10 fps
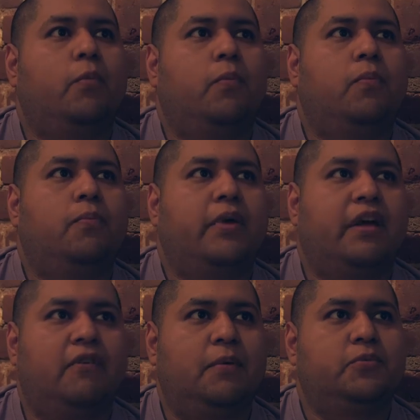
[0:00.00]
to
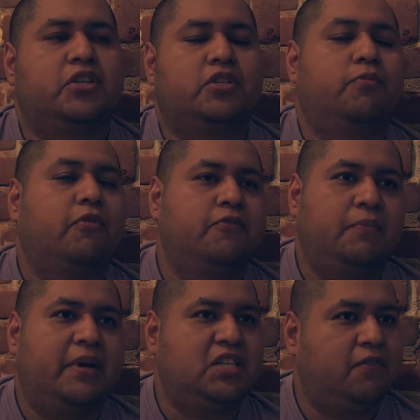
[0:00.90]
give up just to prove to
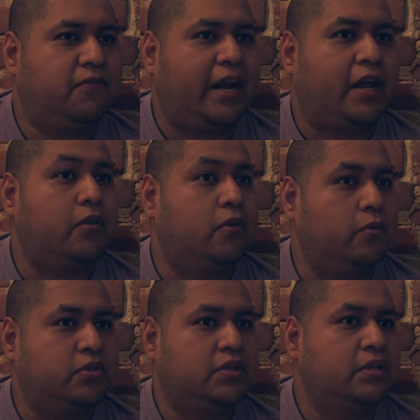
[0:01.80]
myself that I can
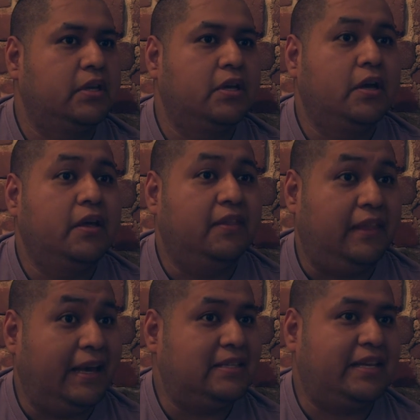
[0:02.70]
do
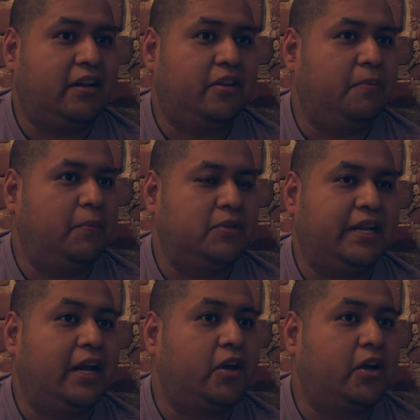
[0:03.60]
things that other people said I